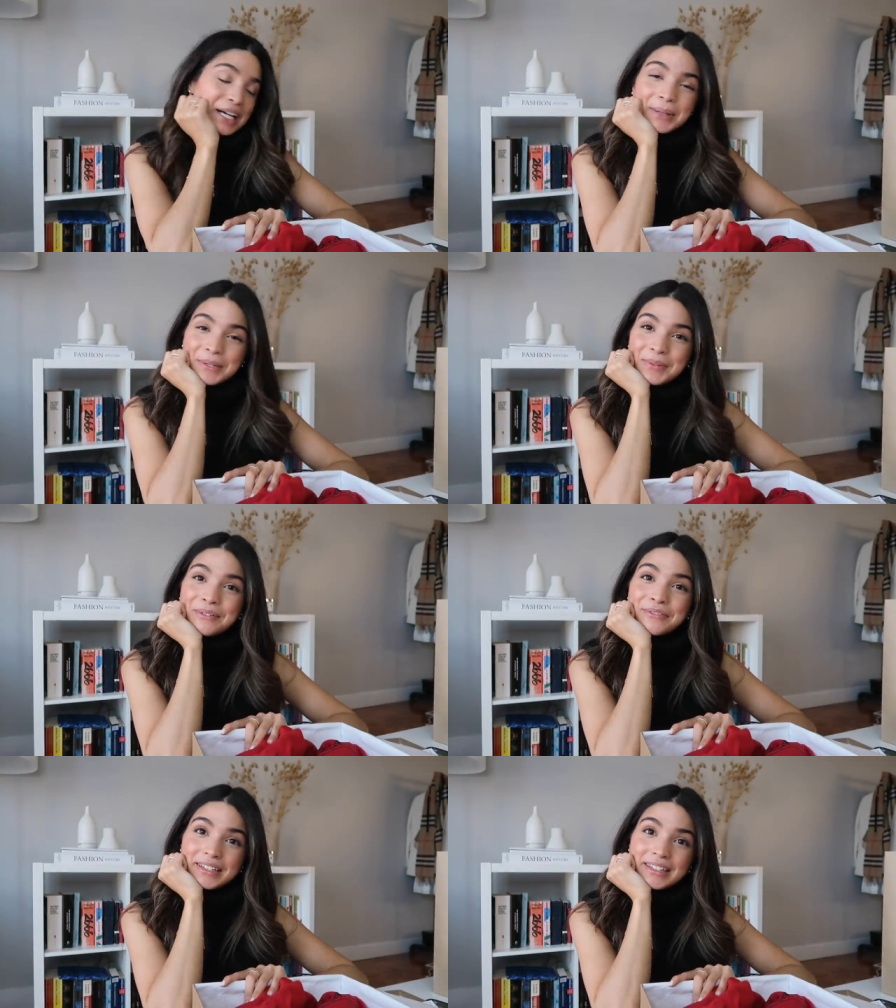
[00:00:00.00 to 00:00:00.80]
I went with
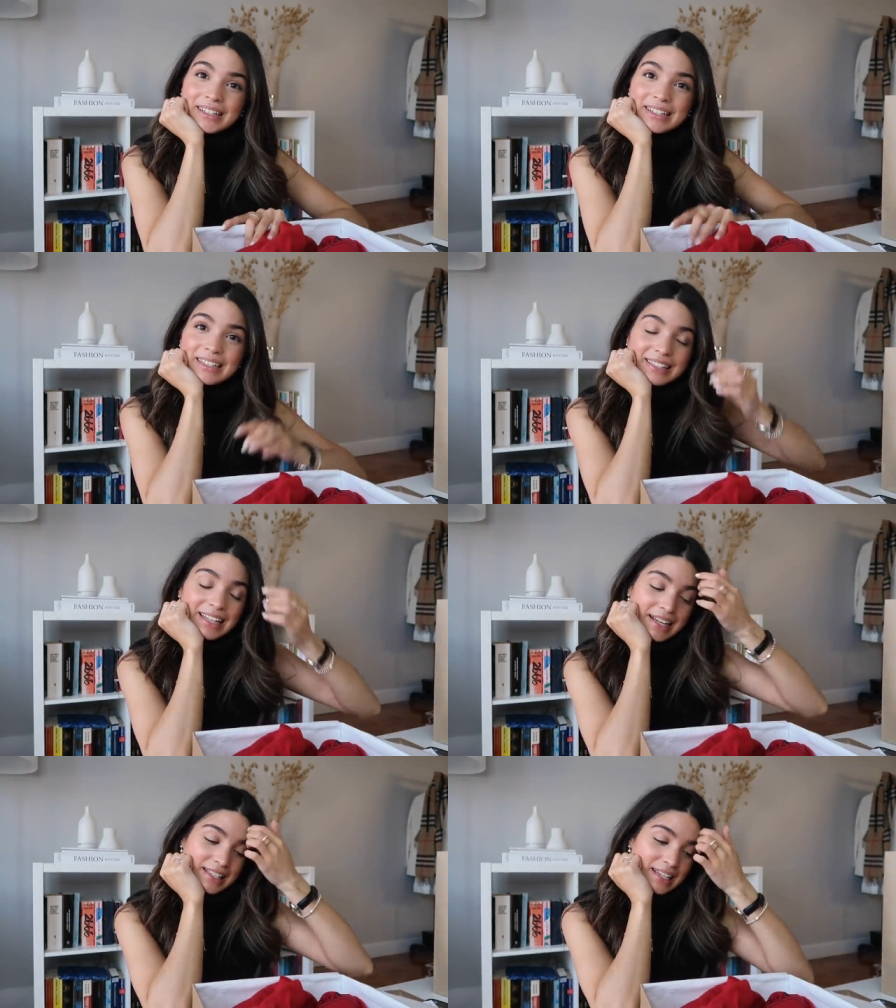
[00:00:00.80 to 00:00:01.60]
a very
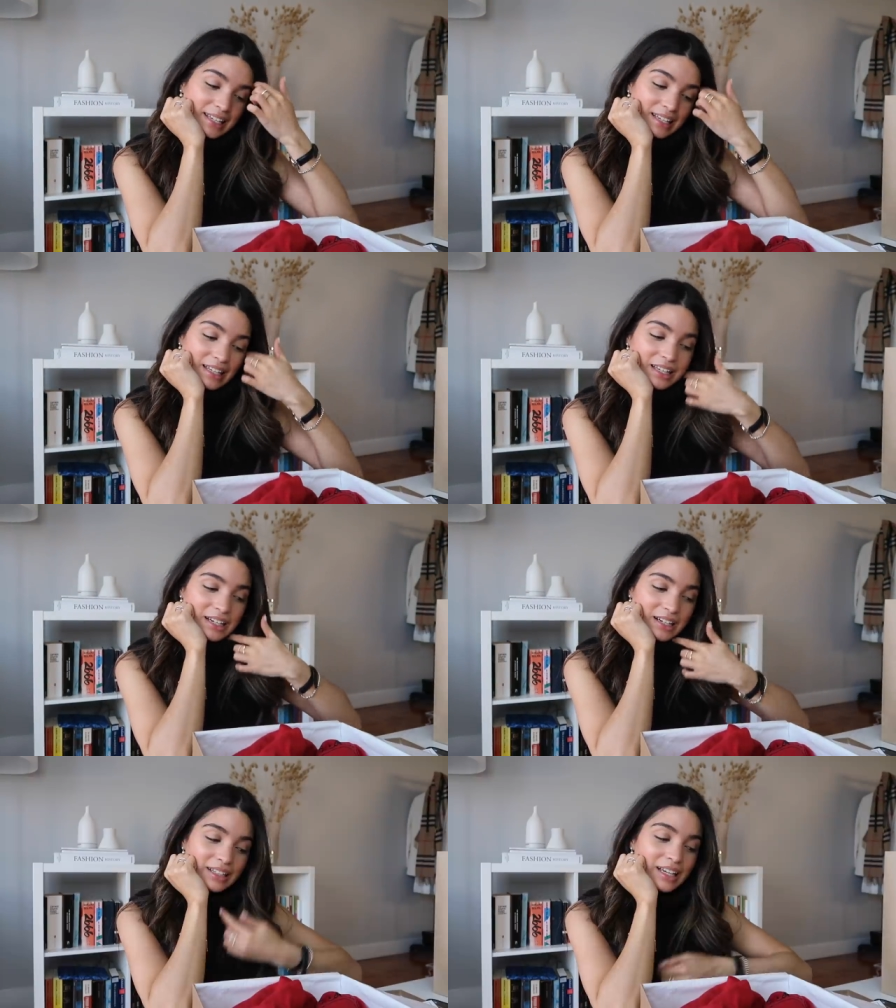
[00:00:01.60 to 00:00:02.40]
classic
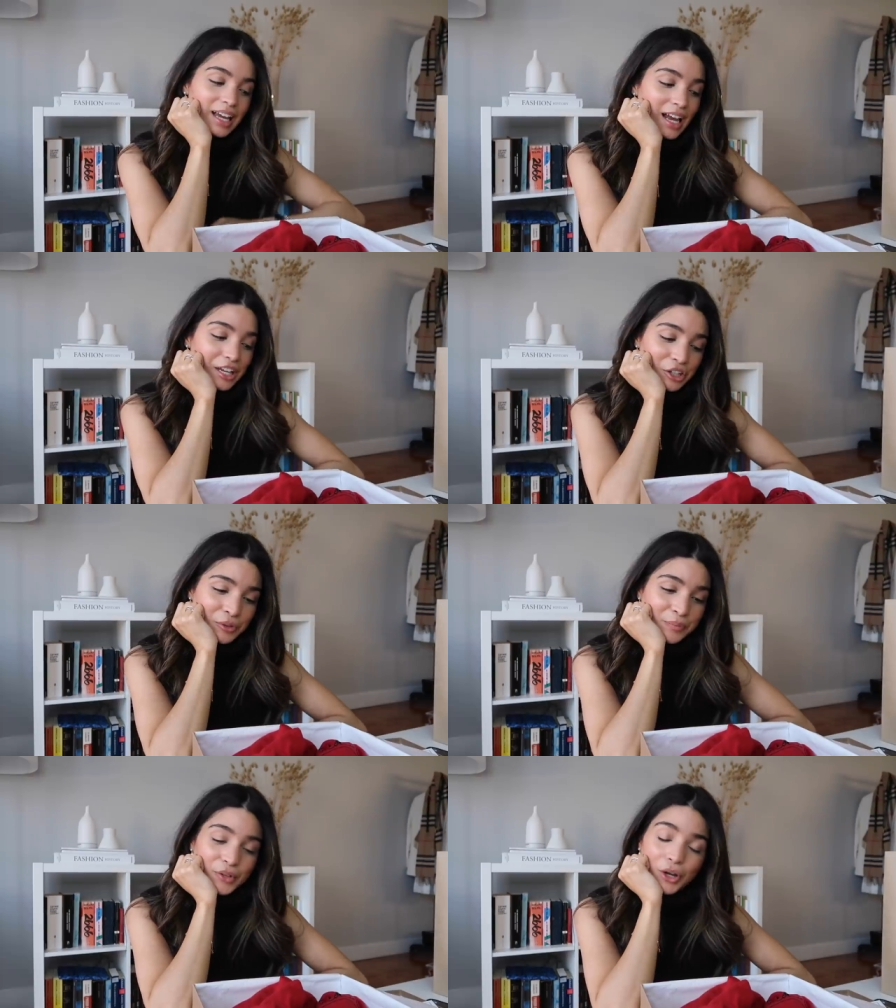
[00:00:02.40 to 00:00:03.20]
heel and you
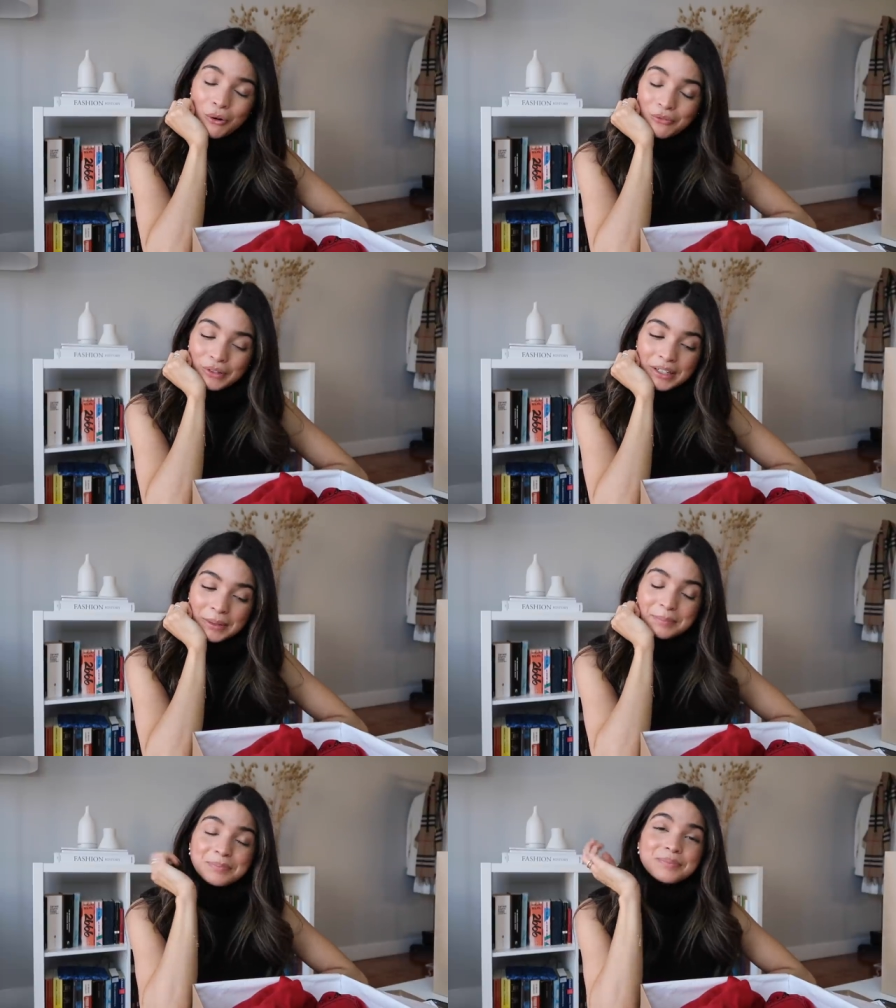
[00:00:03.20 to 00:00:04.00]
know,
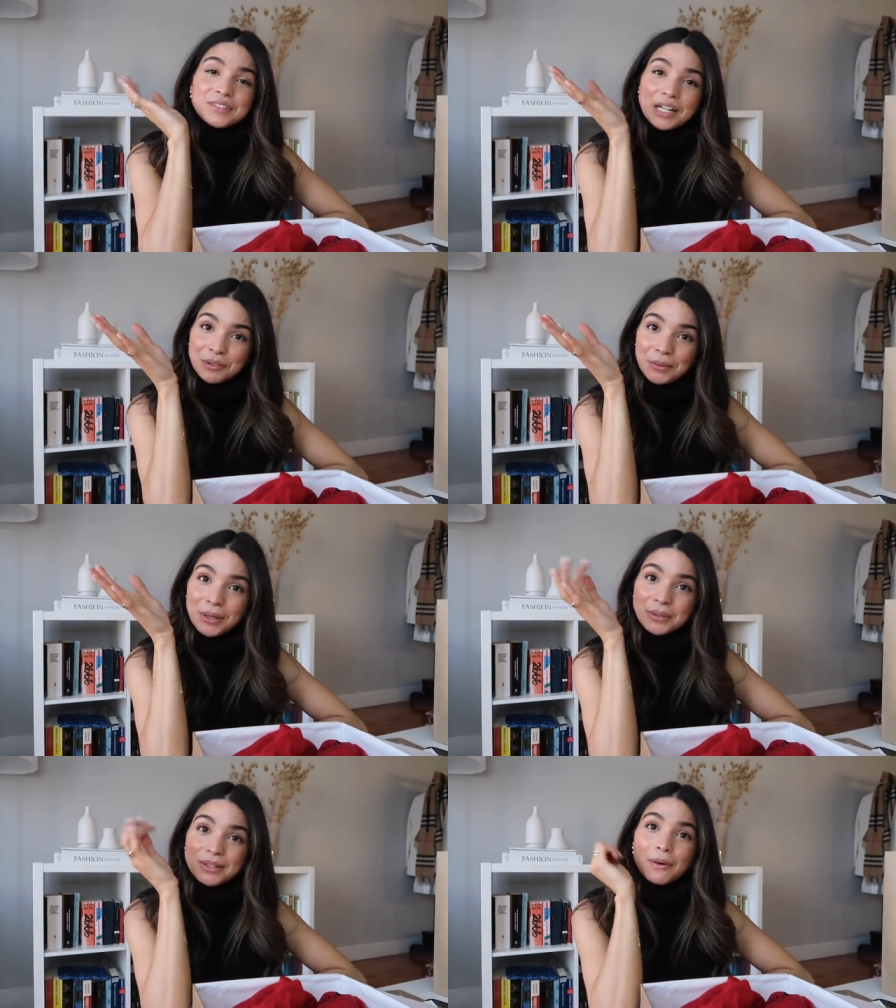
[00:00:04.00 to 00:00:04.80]
hopefully down the
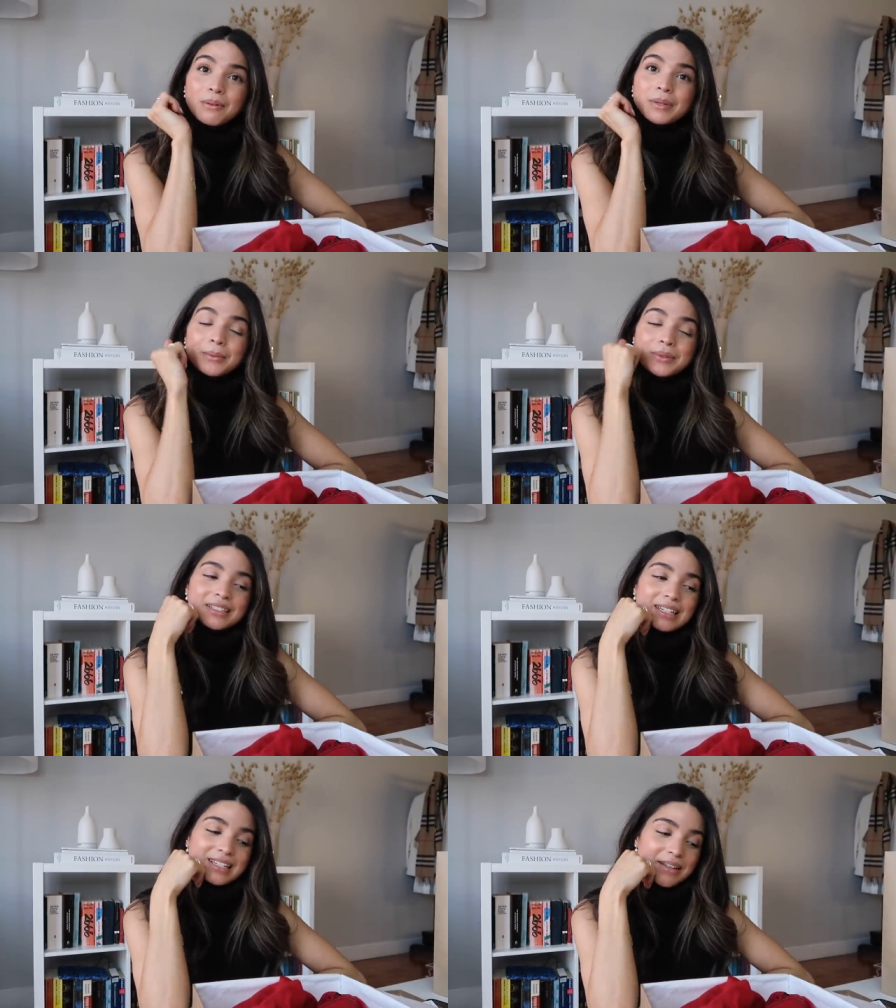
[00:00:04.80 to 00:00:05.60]
road I will be able
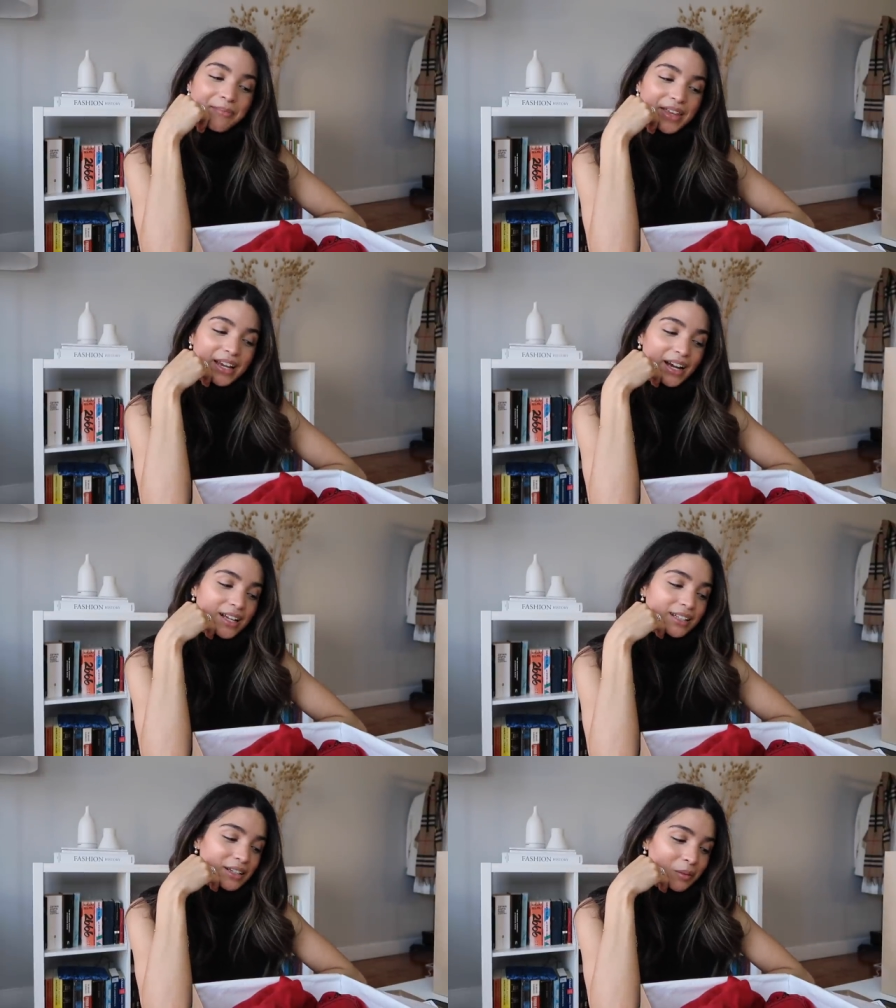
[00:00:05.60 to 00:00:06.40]
to get something
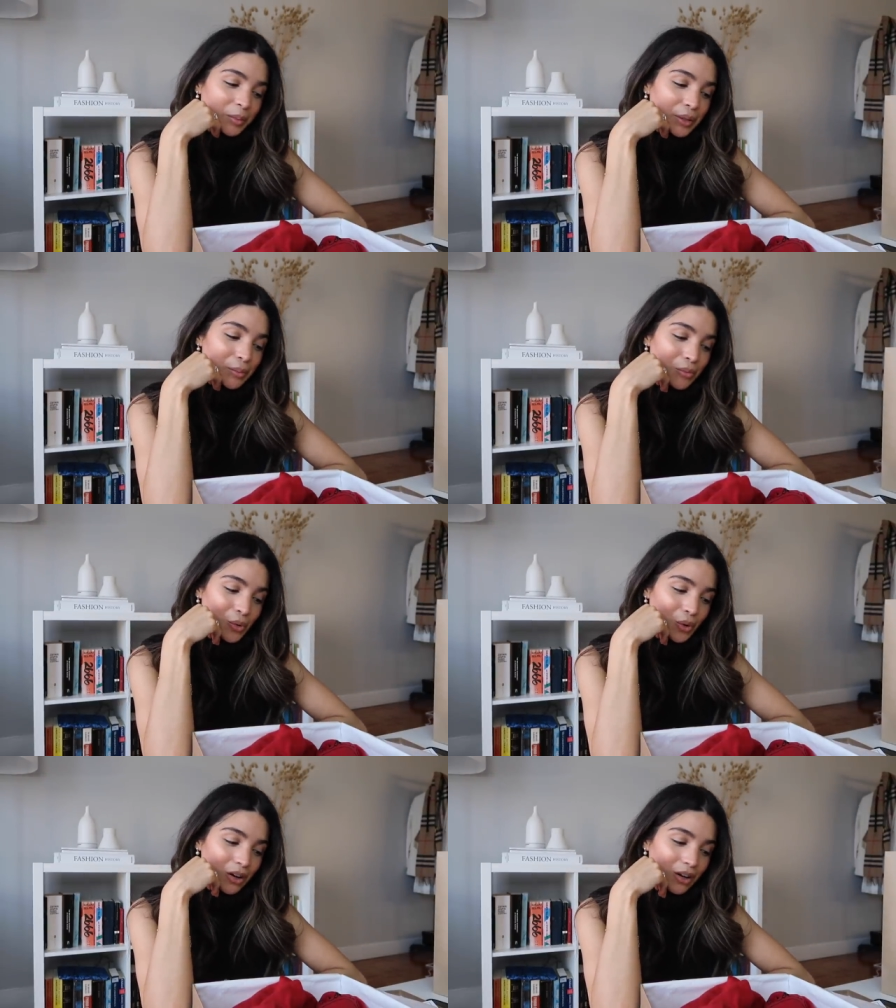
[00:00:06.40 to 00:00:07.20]
a little bit
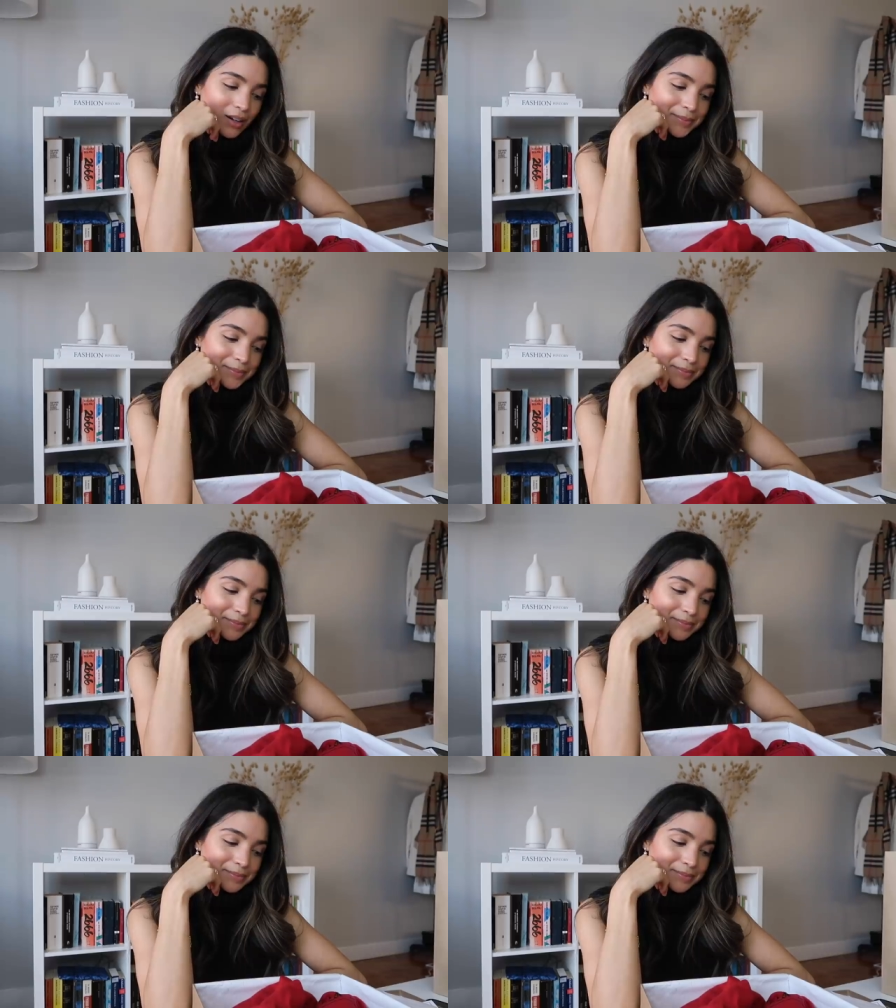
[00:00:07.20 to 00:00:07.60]
more